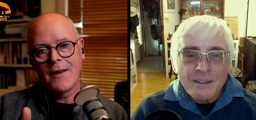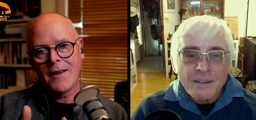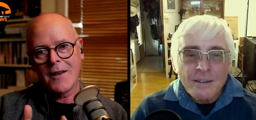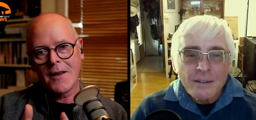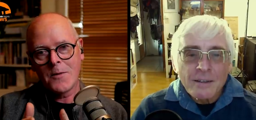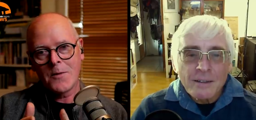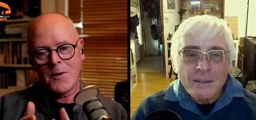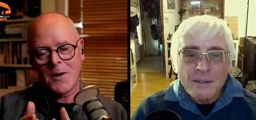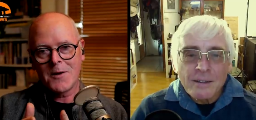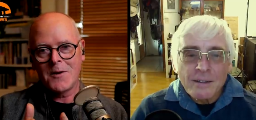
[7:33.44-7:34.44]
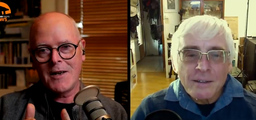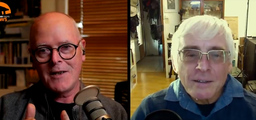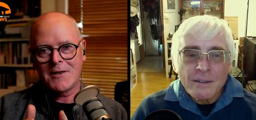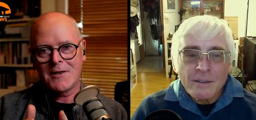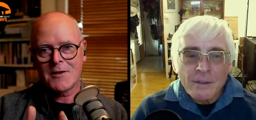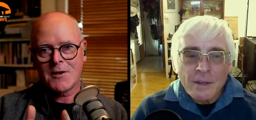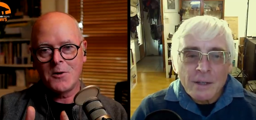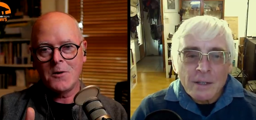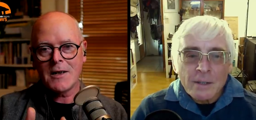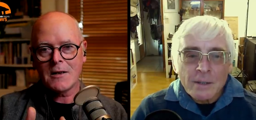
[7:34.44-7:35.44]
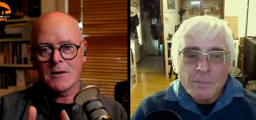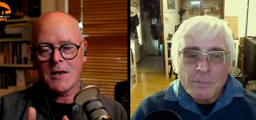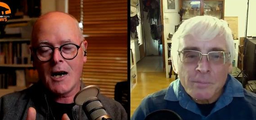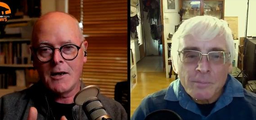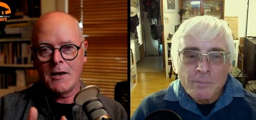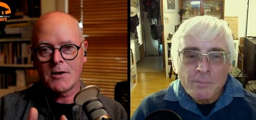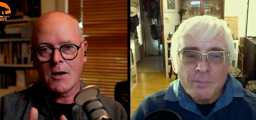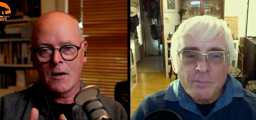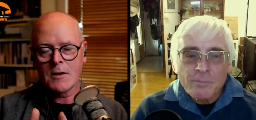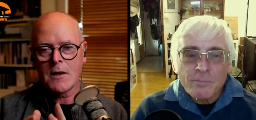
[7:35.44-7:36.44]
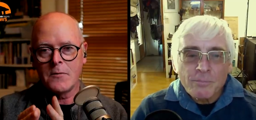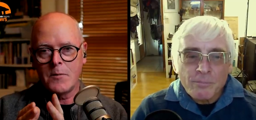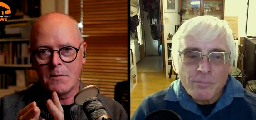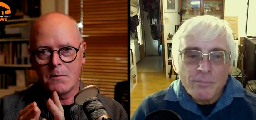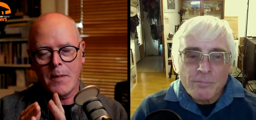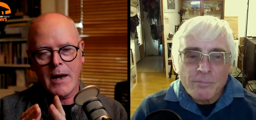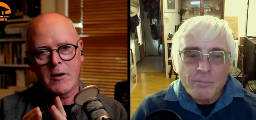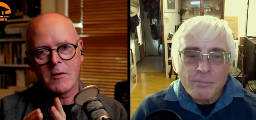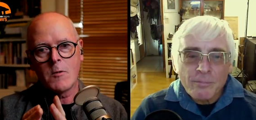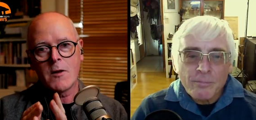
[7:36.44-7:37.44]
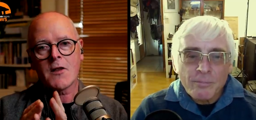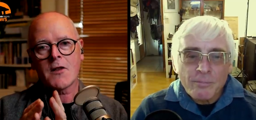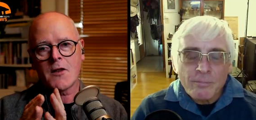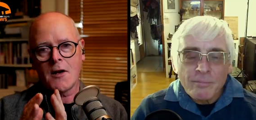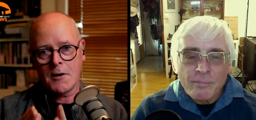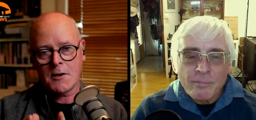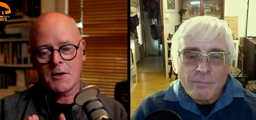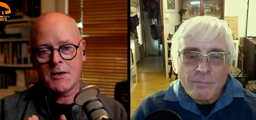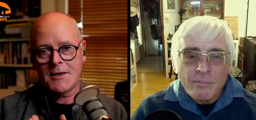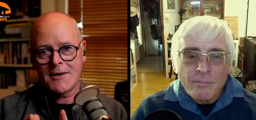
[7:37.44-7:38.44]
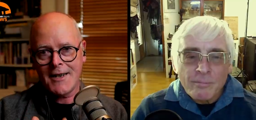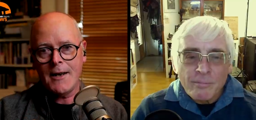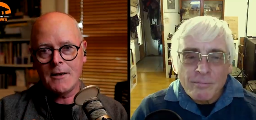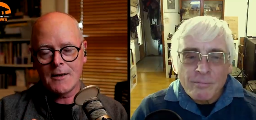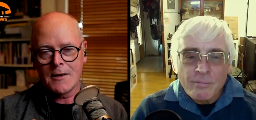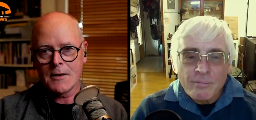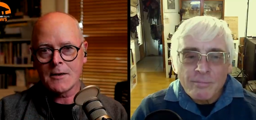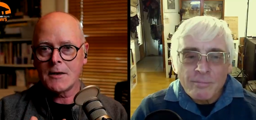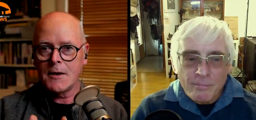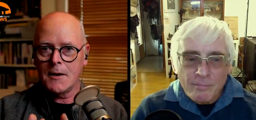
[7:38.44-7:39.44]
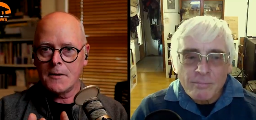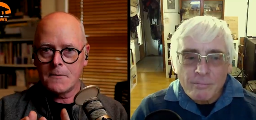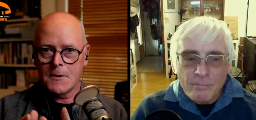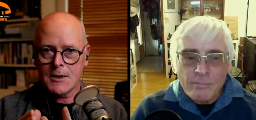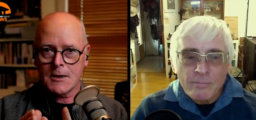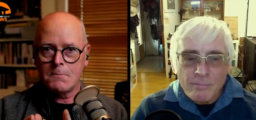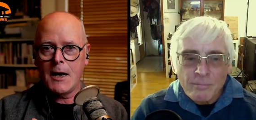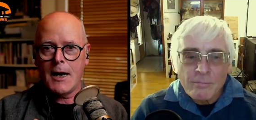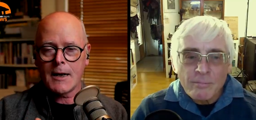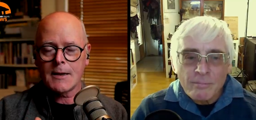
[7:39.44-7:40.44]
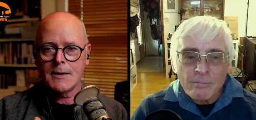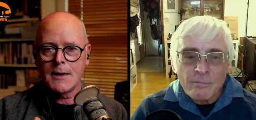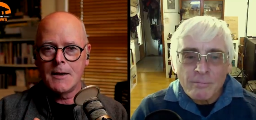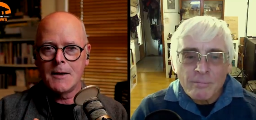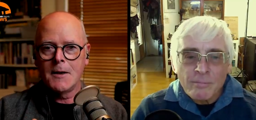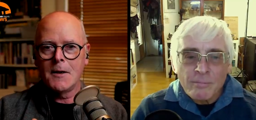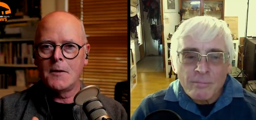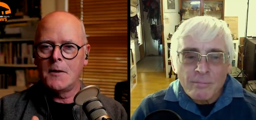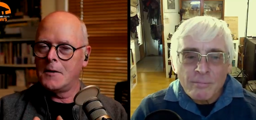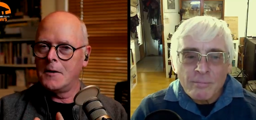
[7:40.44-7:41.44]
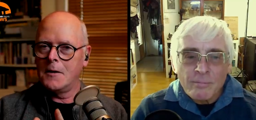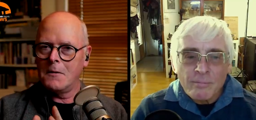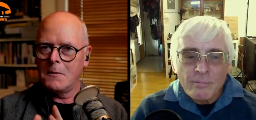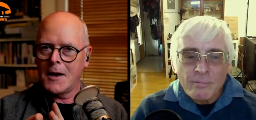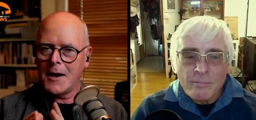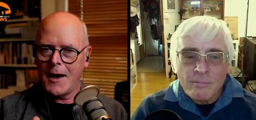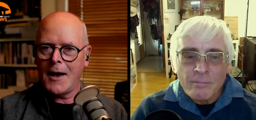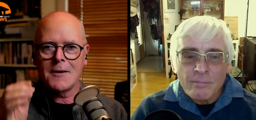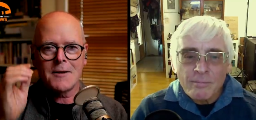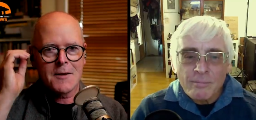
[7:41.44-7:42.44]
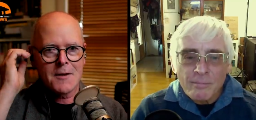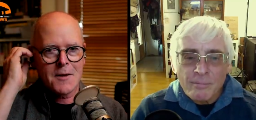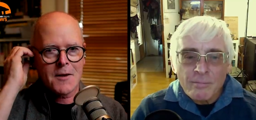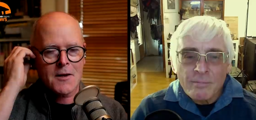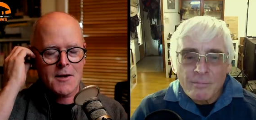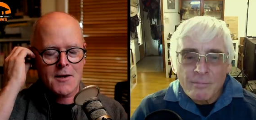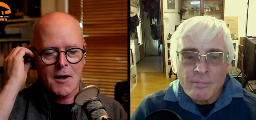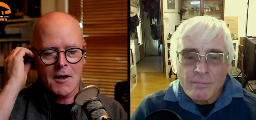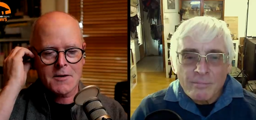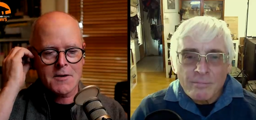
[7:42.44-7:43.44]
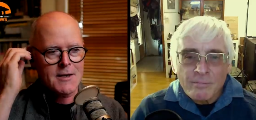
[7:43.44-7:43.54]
Speaker 1: um, that these two little tiny tots have been buried with such tenderness mm. and respect that you get such